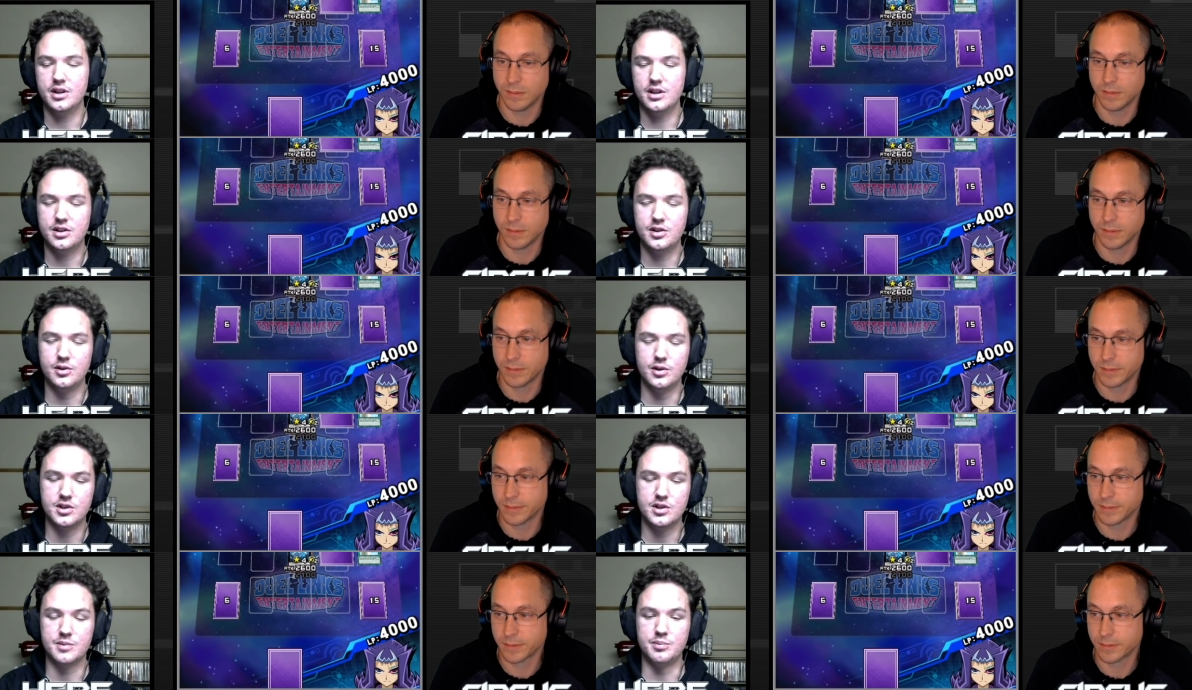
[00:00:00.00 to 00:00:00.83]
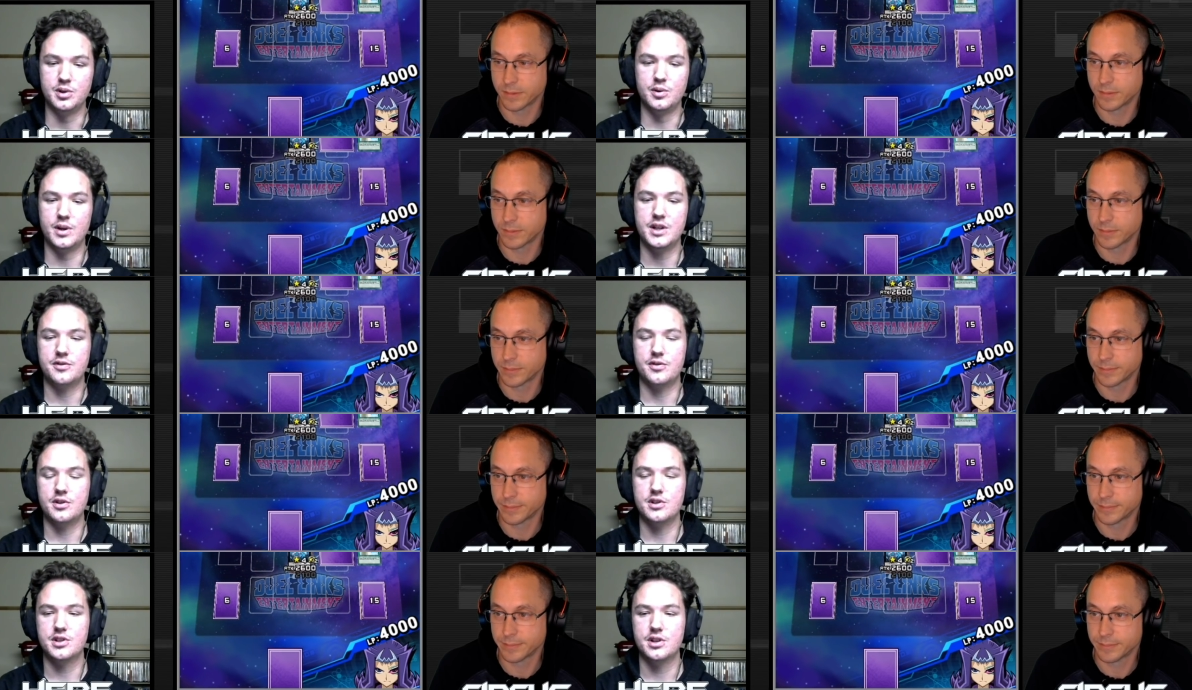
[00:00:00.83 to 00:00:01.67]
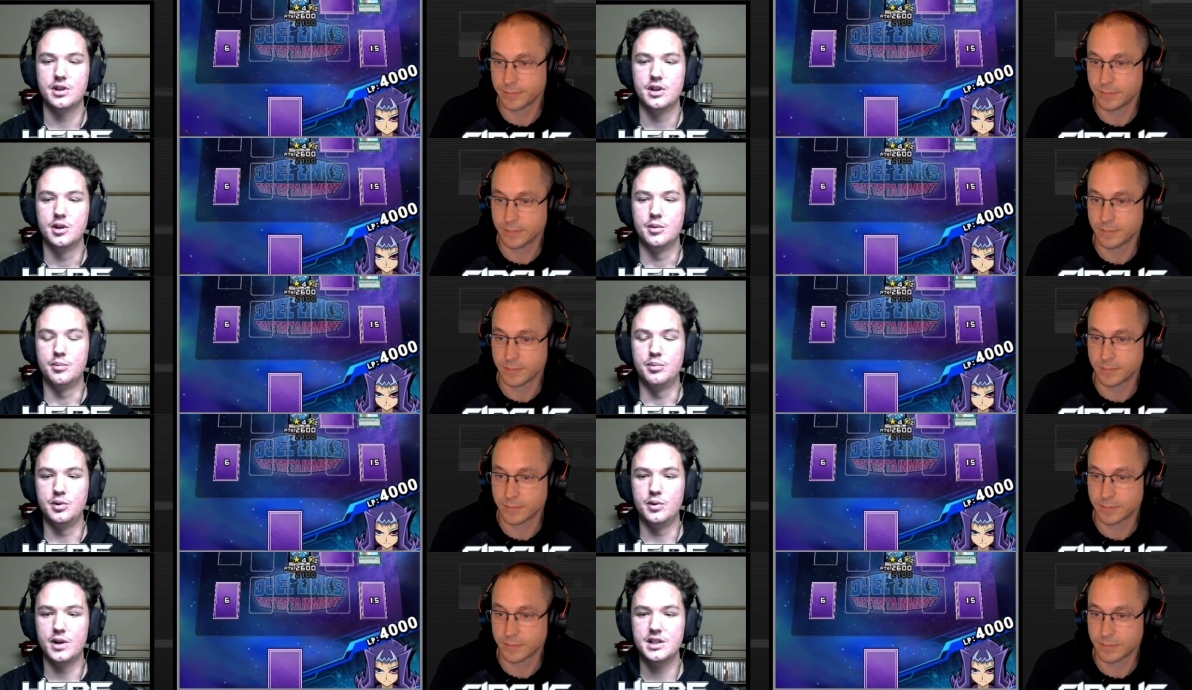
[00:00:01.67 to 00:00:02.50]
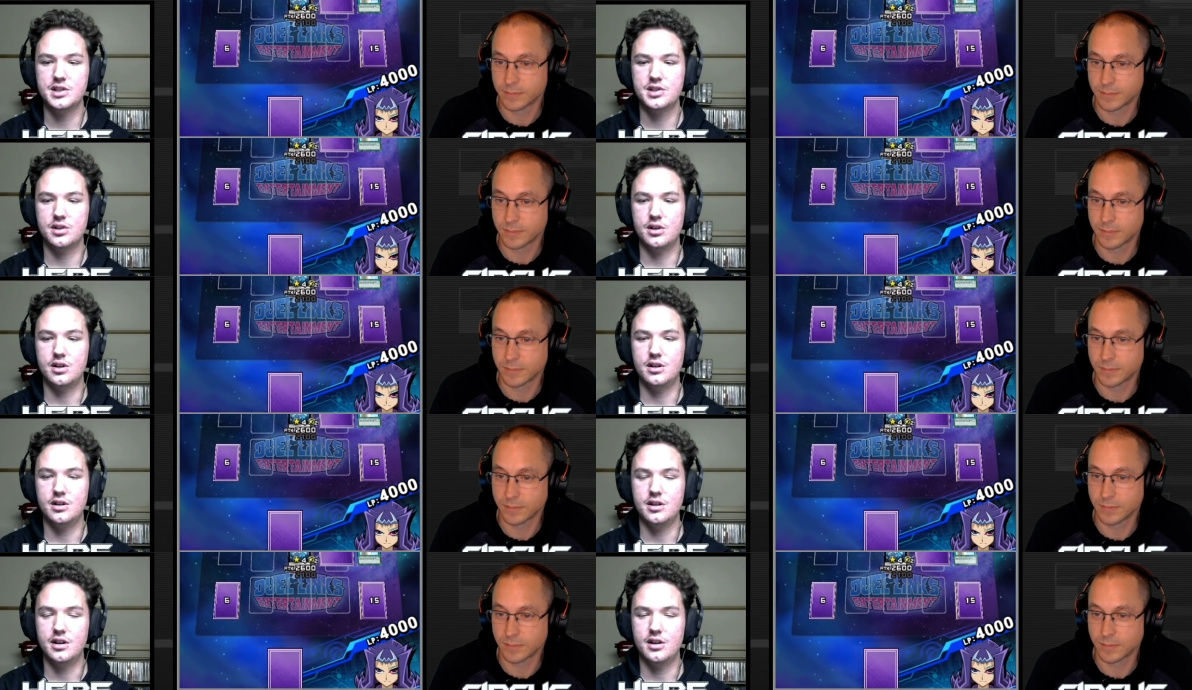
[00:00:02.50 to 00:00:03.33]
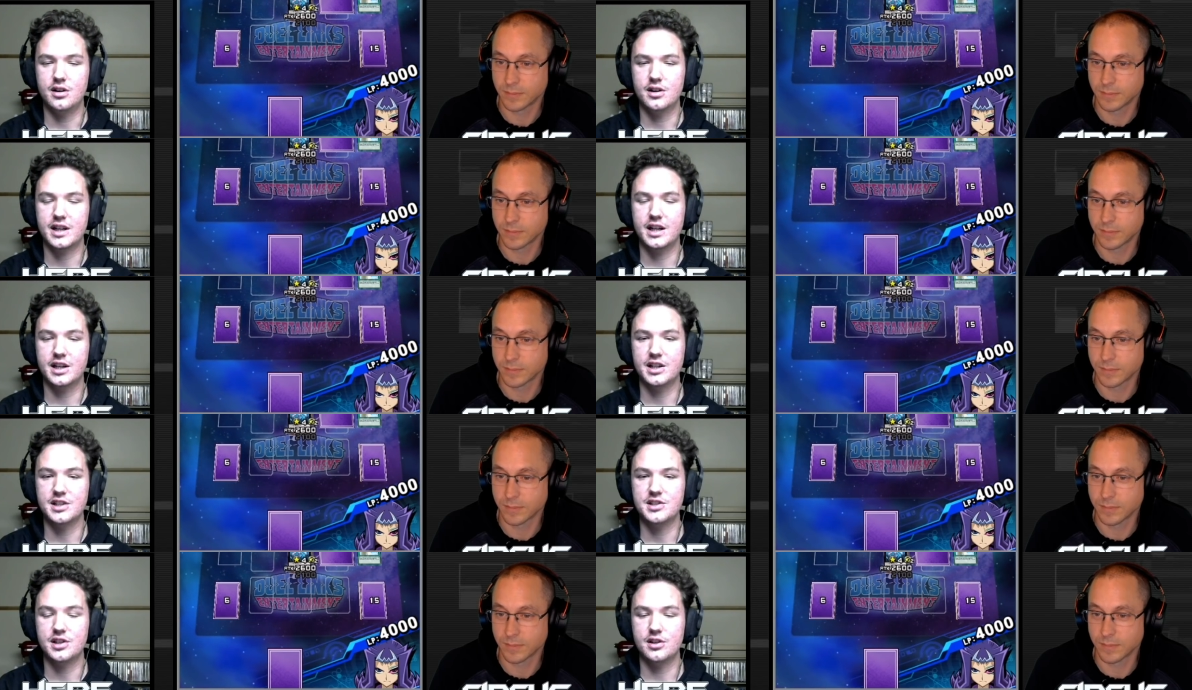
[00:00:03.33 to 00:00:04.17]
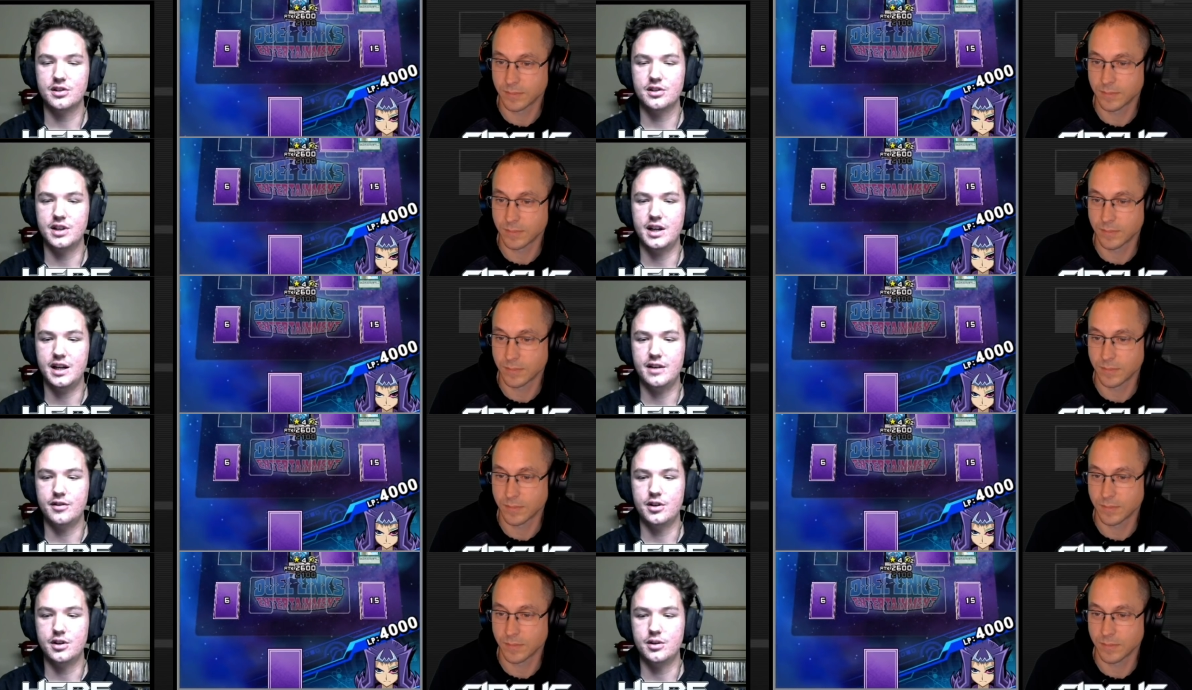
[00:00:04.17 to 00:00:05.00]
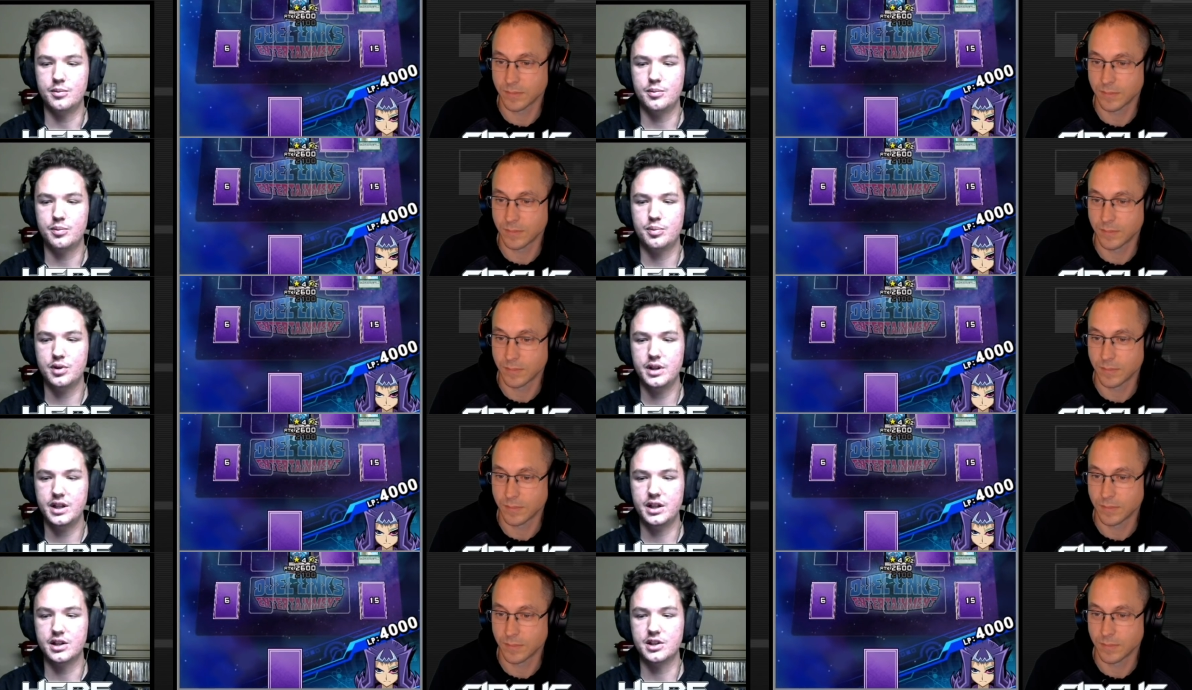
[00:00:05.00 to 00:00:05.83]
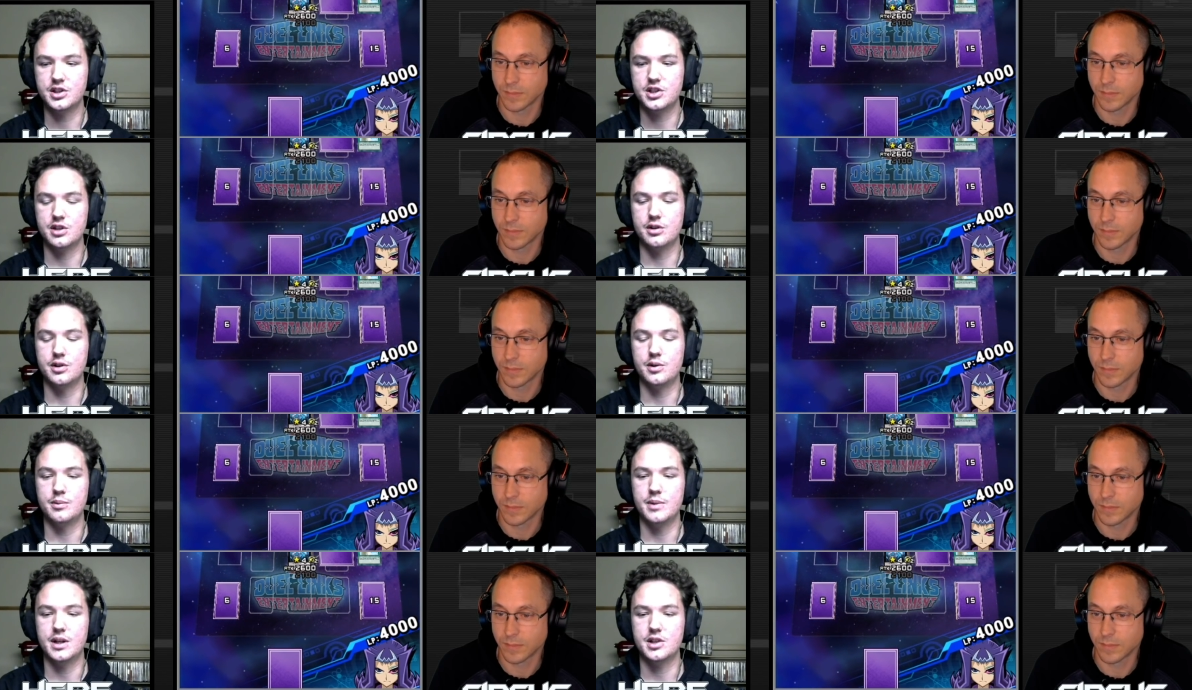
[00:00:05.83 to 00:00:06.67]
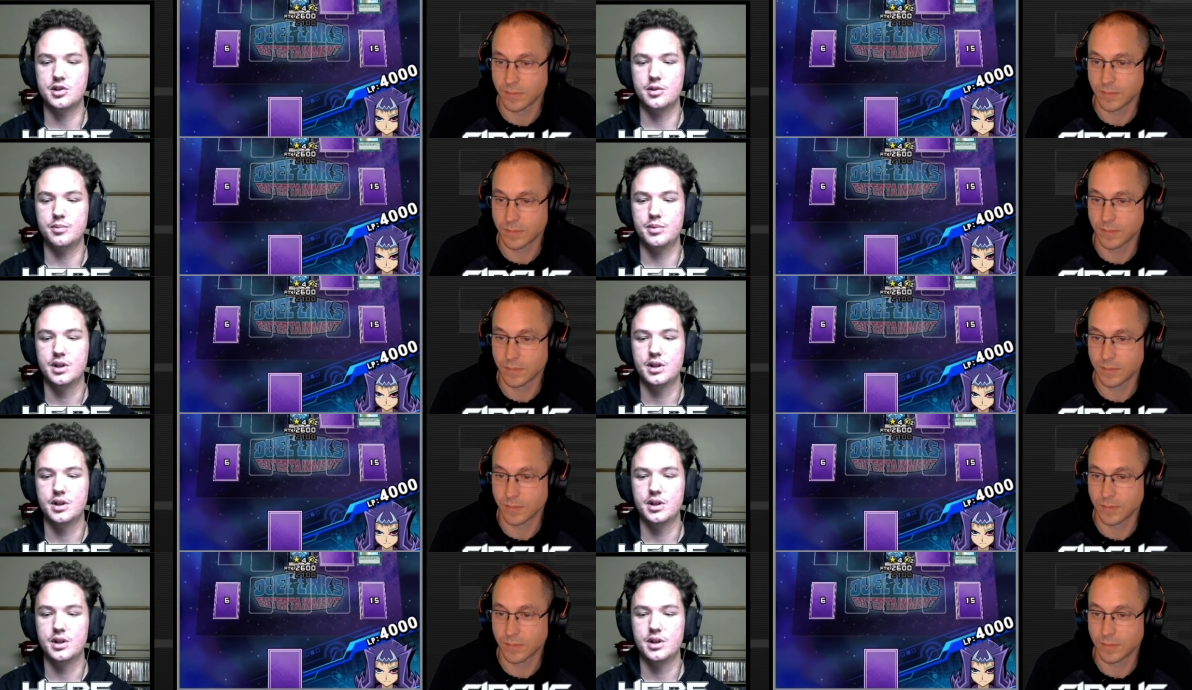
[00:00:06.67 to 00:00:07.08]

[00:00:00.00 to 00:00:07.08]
Speaker 1: to address Blue Eyes first. Blue Eyes are kind of considered to have a pretty good Shiranui matchup,